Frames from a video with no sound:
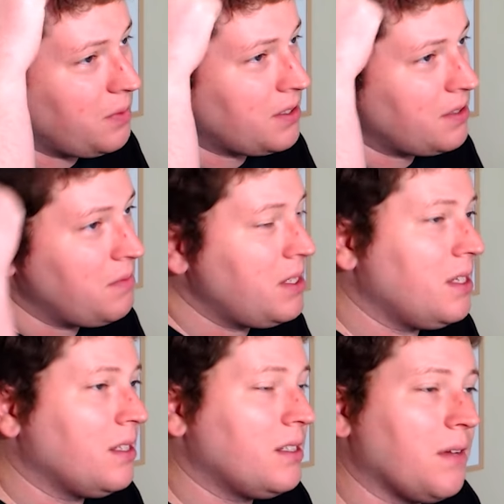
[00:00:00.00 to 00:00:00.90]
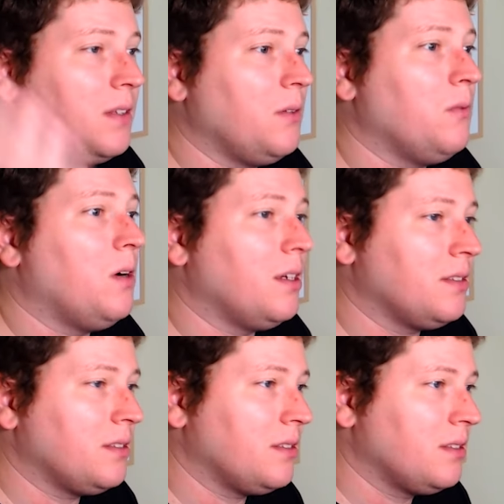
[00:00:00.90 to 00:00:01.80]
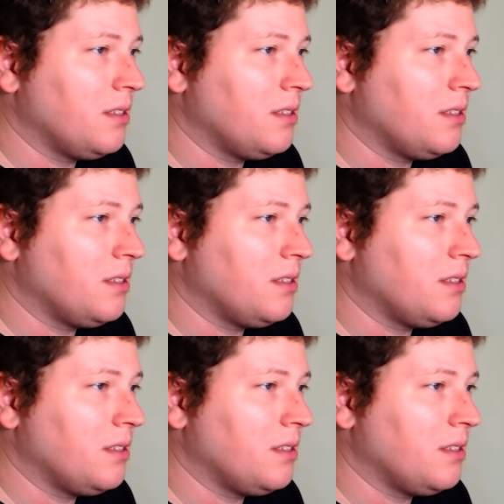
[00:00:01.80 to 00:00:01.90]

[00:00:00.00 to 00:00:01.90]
but to me it definitely was.